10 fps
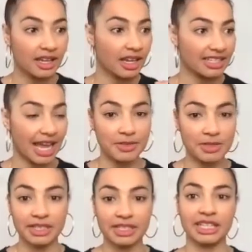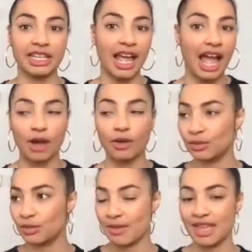adaptability. How
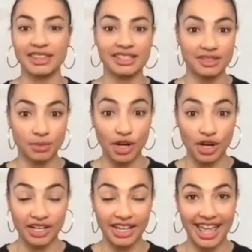can we make this work?